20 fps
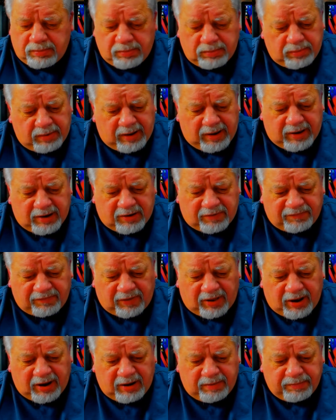Man, it's
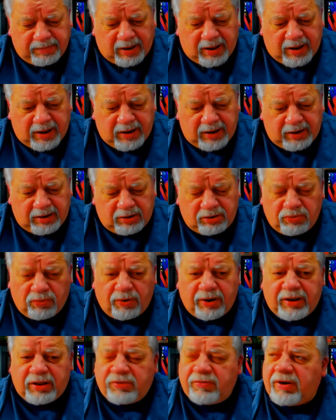flying by.
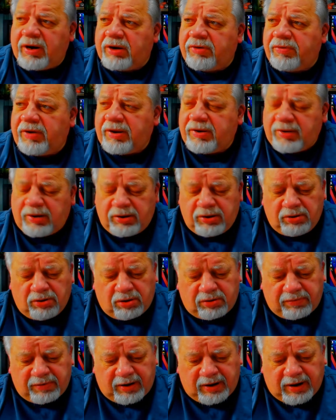23 degrees in New
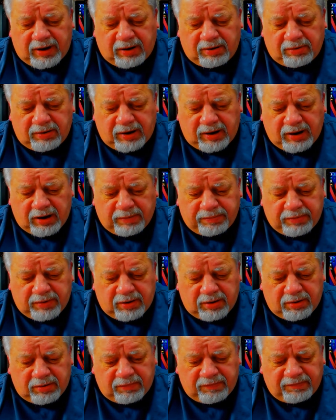York right now, heading up to
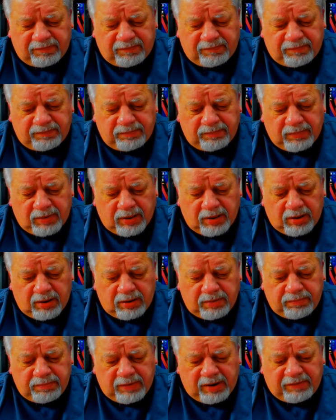the
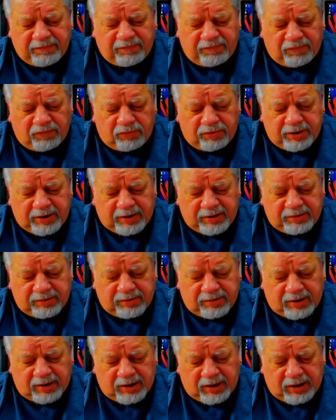mid 40s
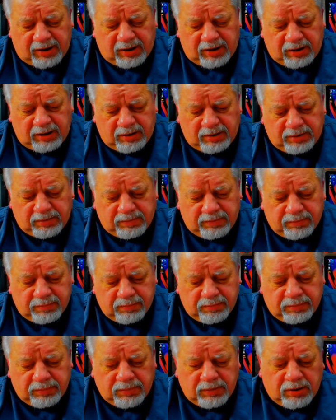today.
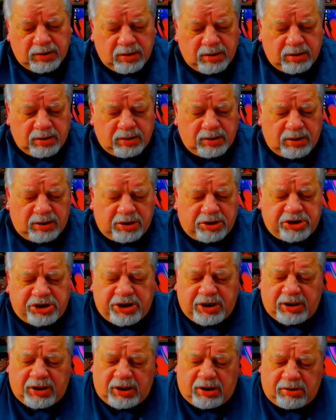A little
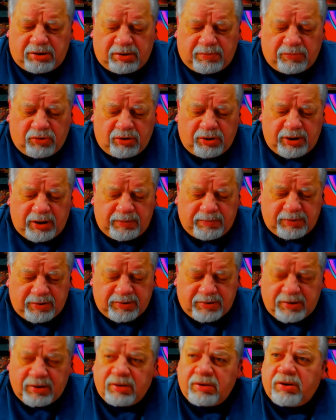chillier in the morning, but
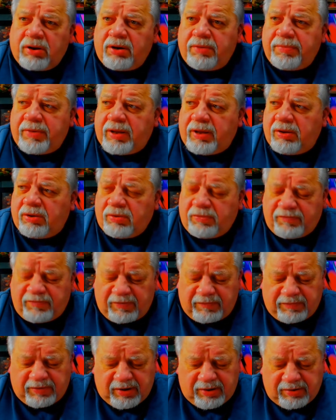still going to be all
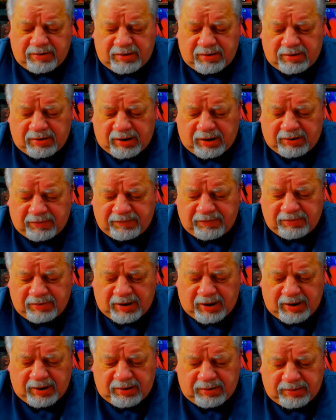50s in the next few
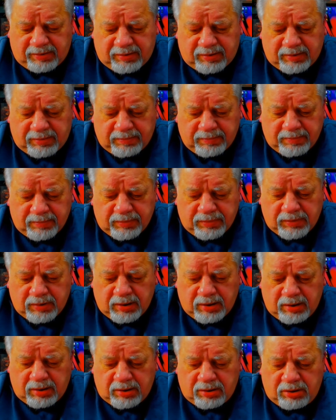days.
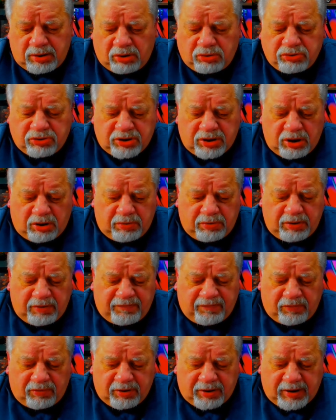No snow in the
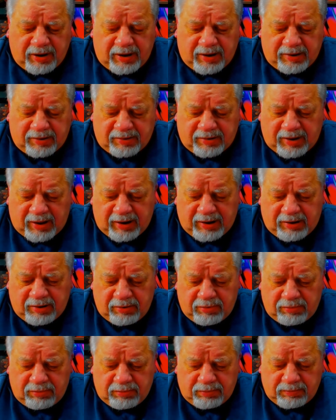forecast, thank
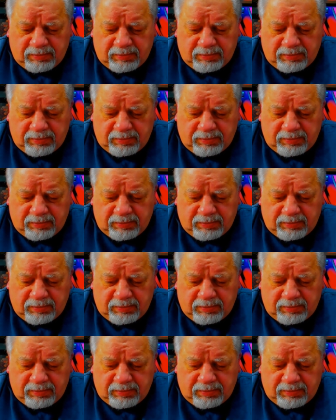you.